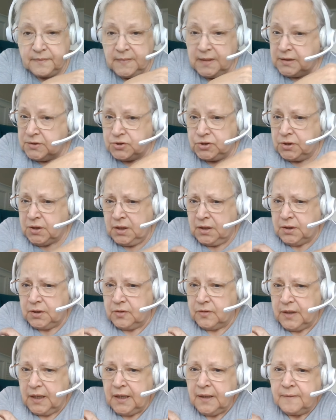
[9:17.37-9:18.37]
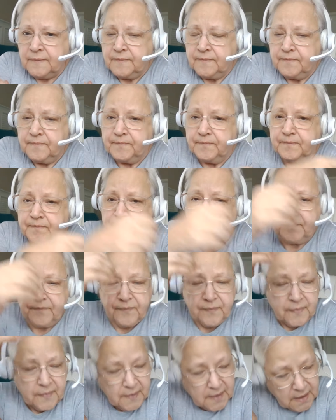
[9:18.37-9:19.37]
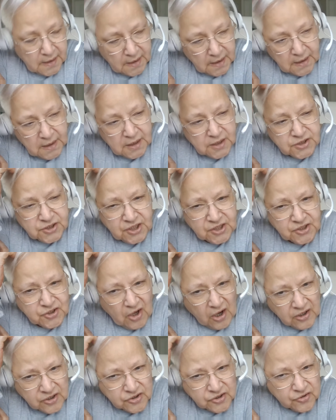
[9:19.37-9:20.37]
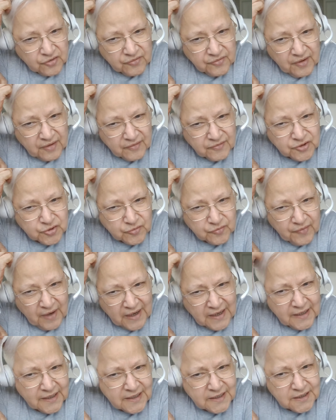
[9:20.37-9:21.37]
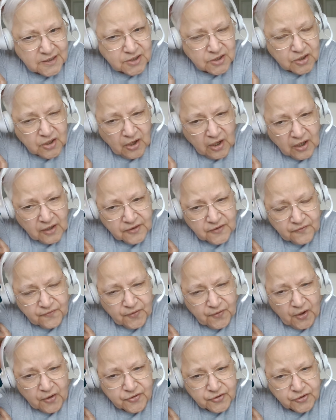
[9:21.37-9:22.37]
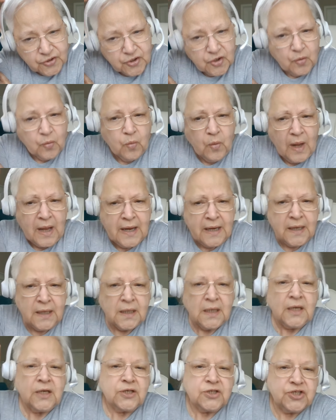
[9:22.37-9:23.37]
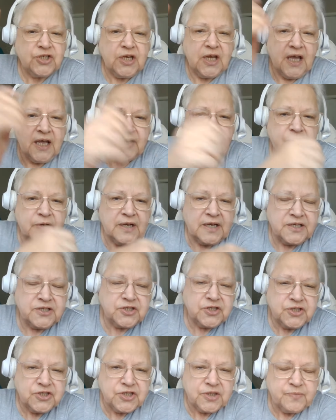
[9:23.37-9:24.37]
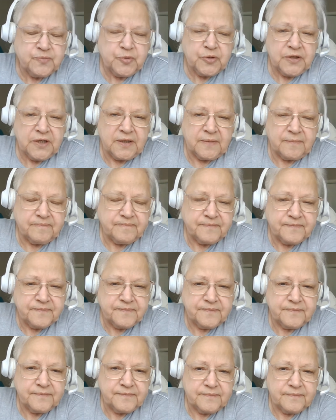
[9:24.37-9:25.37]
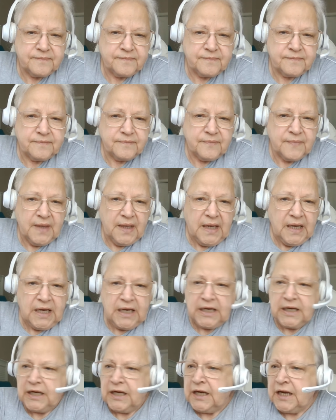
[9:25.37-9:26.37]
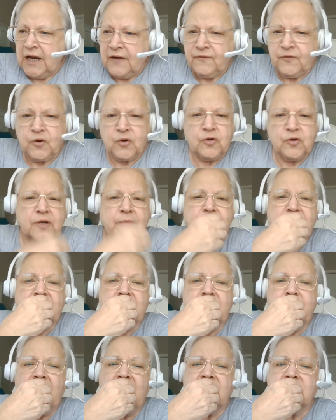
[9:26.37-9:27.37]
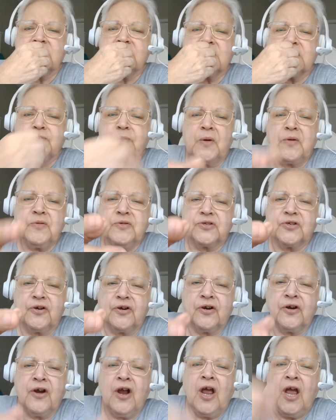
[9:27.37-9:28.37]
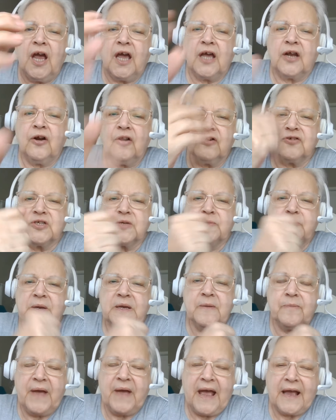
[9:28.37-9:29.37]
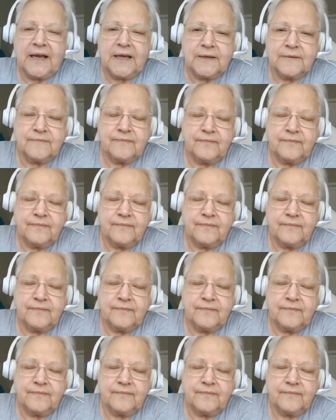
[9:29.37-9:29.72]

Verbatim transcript: She didn't do that. She talked directly to God the Father. You know why? She had a relationship with him. He never could have come out and spoke to her and her speak back.